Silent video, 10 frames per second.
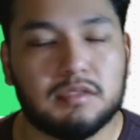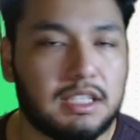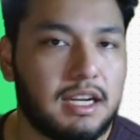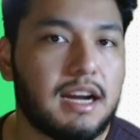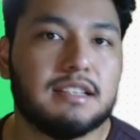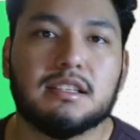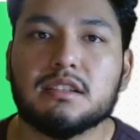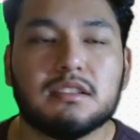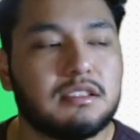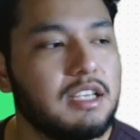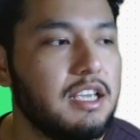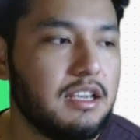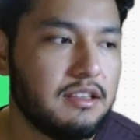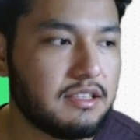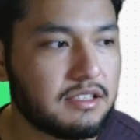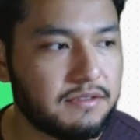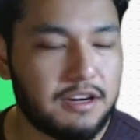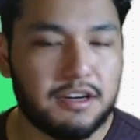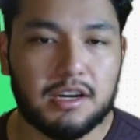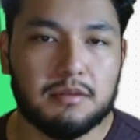And guys, this is
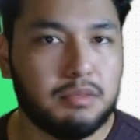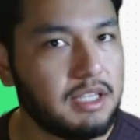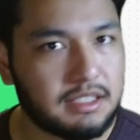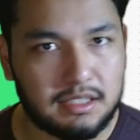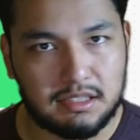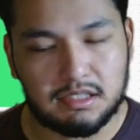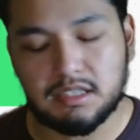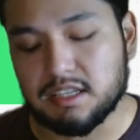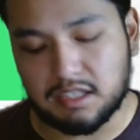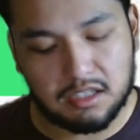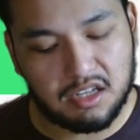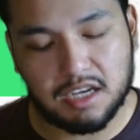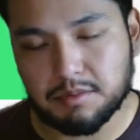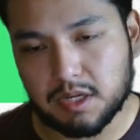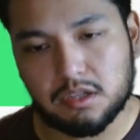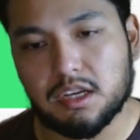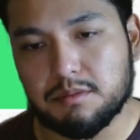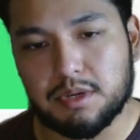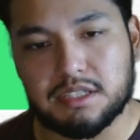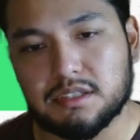very complex. It's a client by client
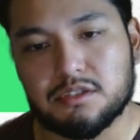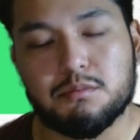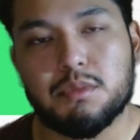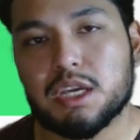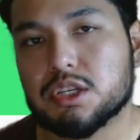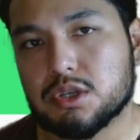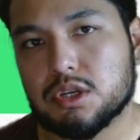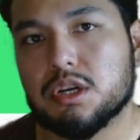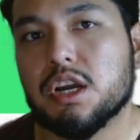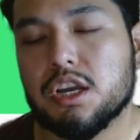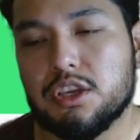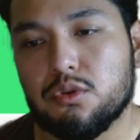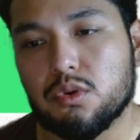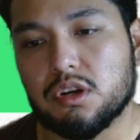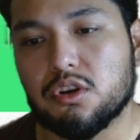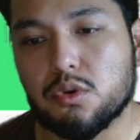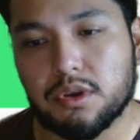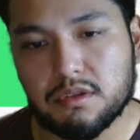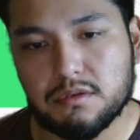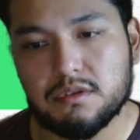basis. So make sure you are going
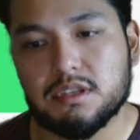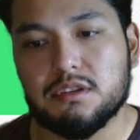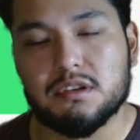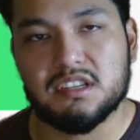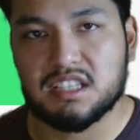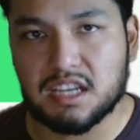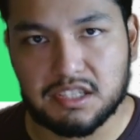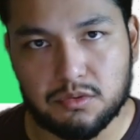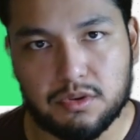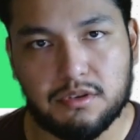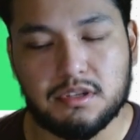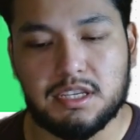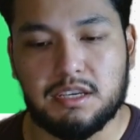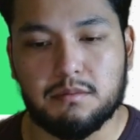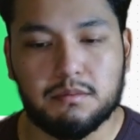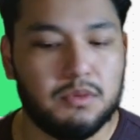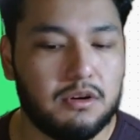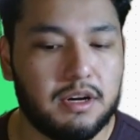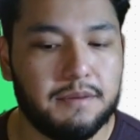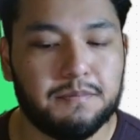through these, you're discussing with your team. All
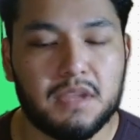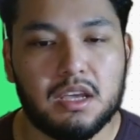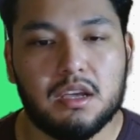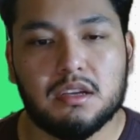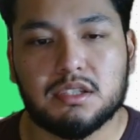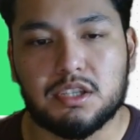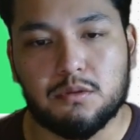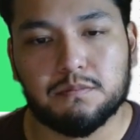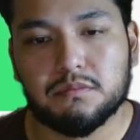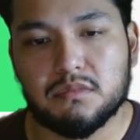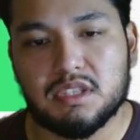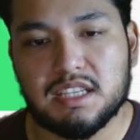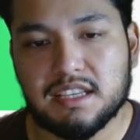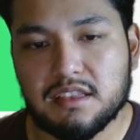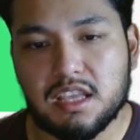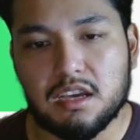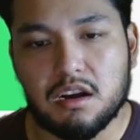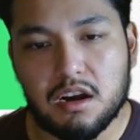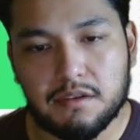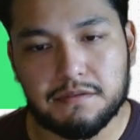right. So did the
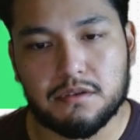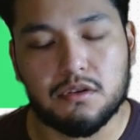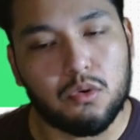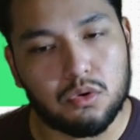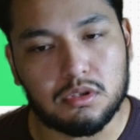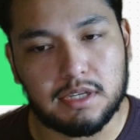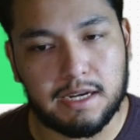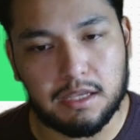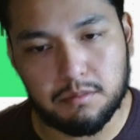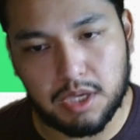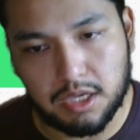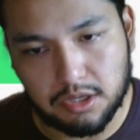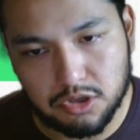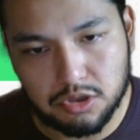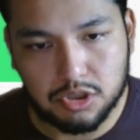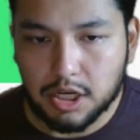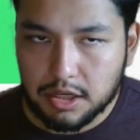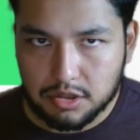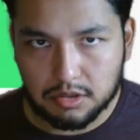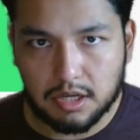offer or landing page
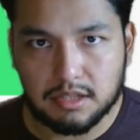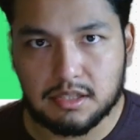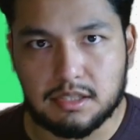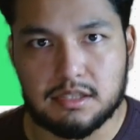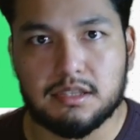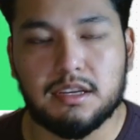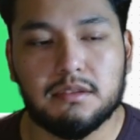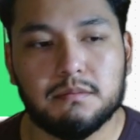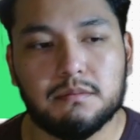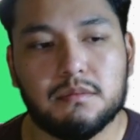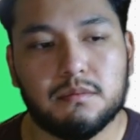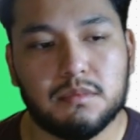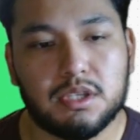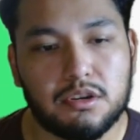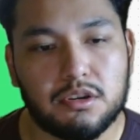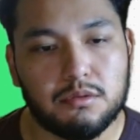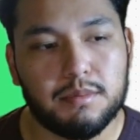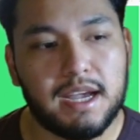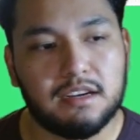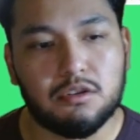change a lot since then? So
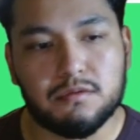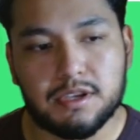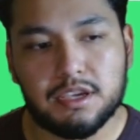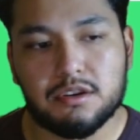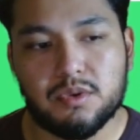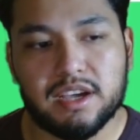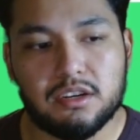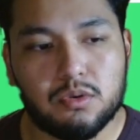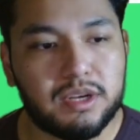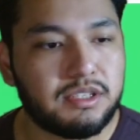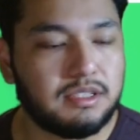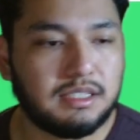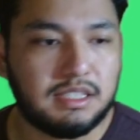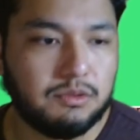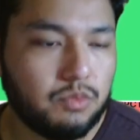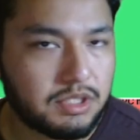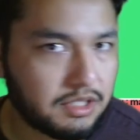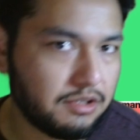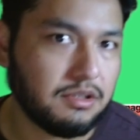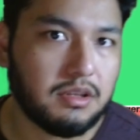back over here, we had a question that said, was it
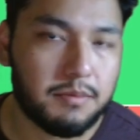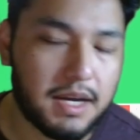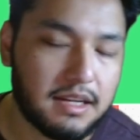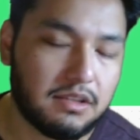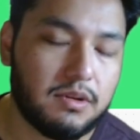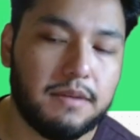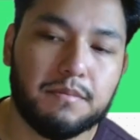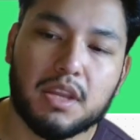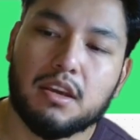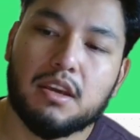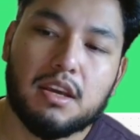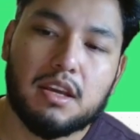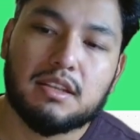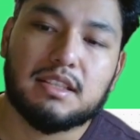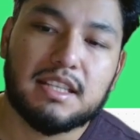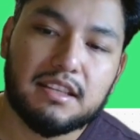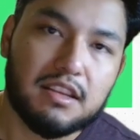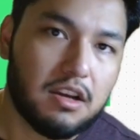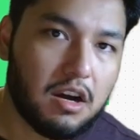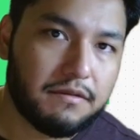good in the past, right? Did
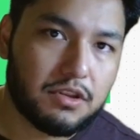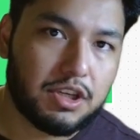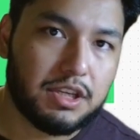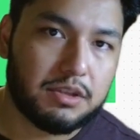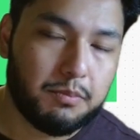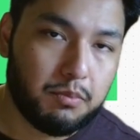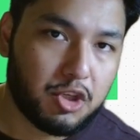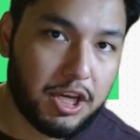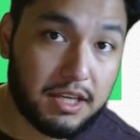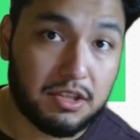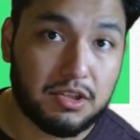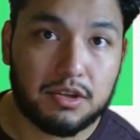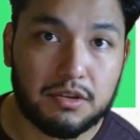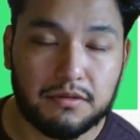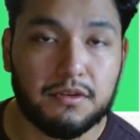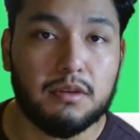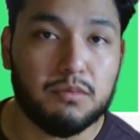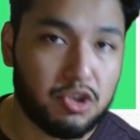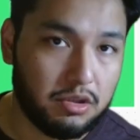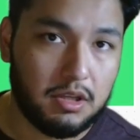the offer change from
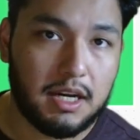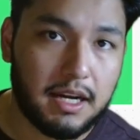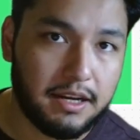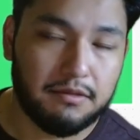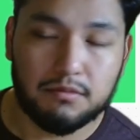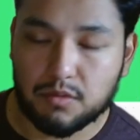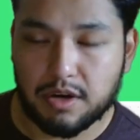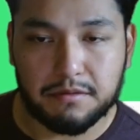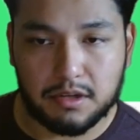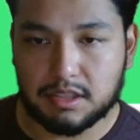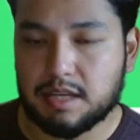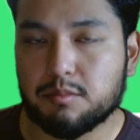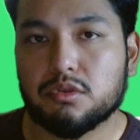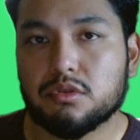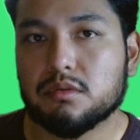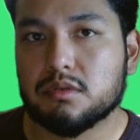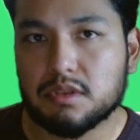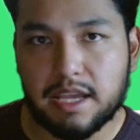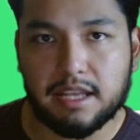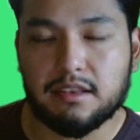July, right, for example,
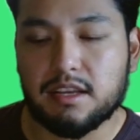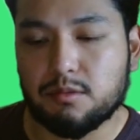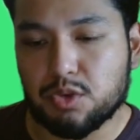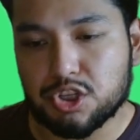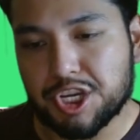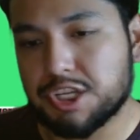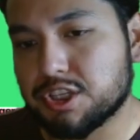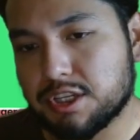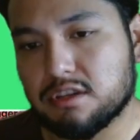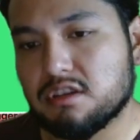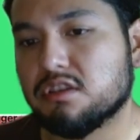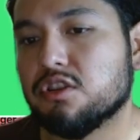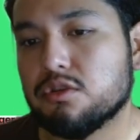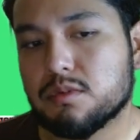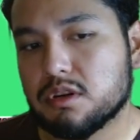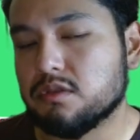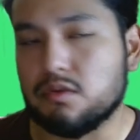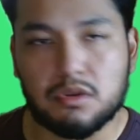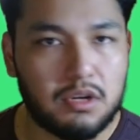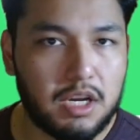and then we changed it in October
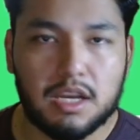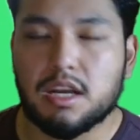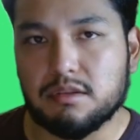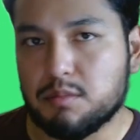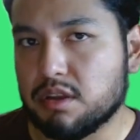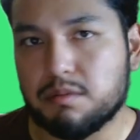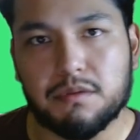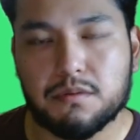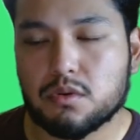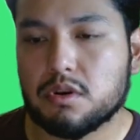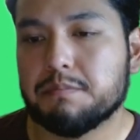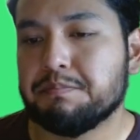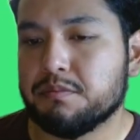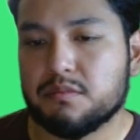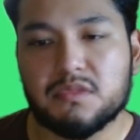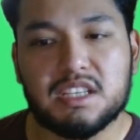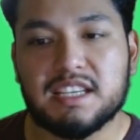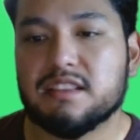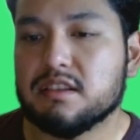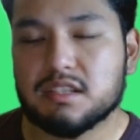or the month before?
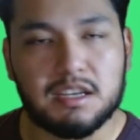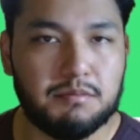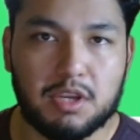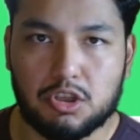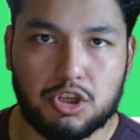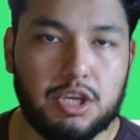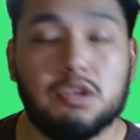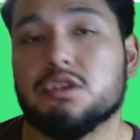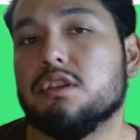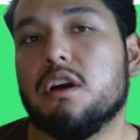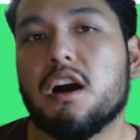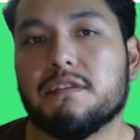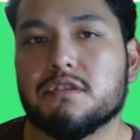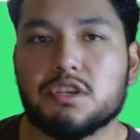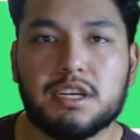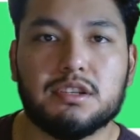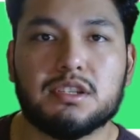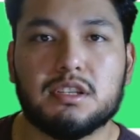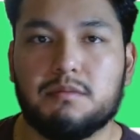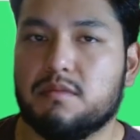Did something change? Did the offer change?
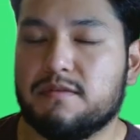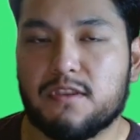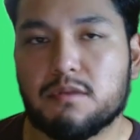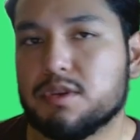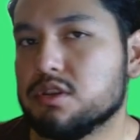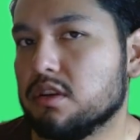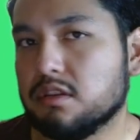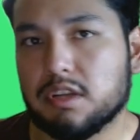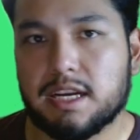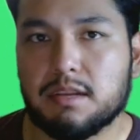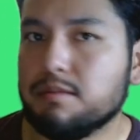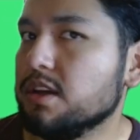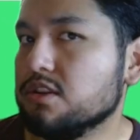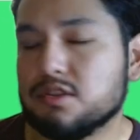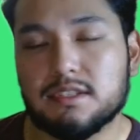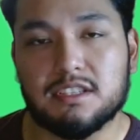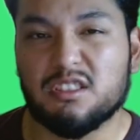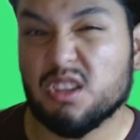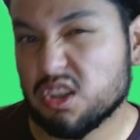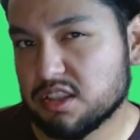Some verbiage on the landing page, does it
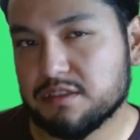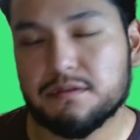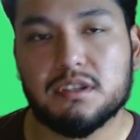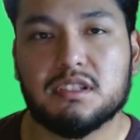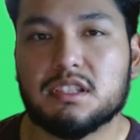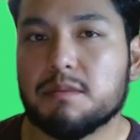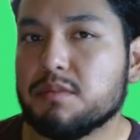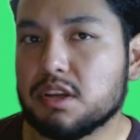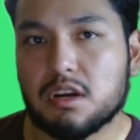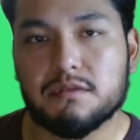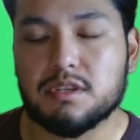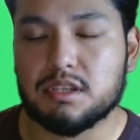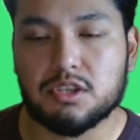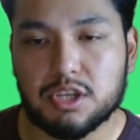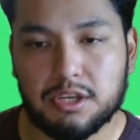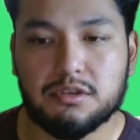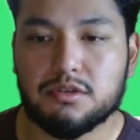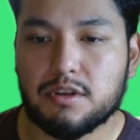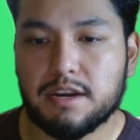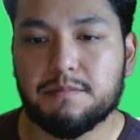look different? Something obviously
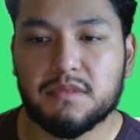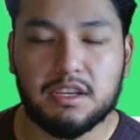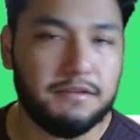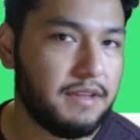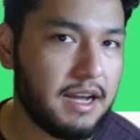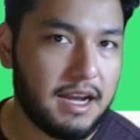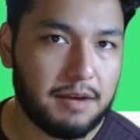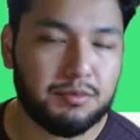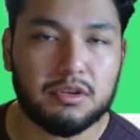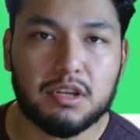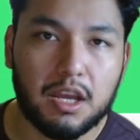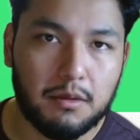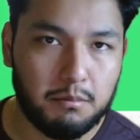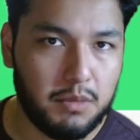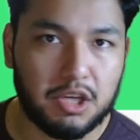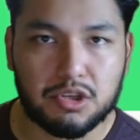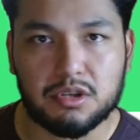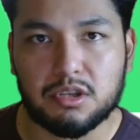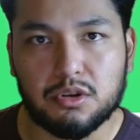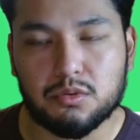changed, right? If that happened, make sure
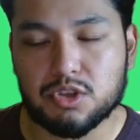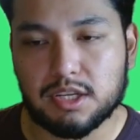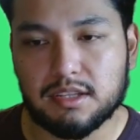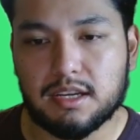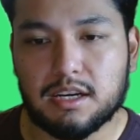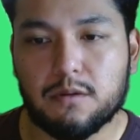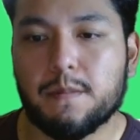to go check that out.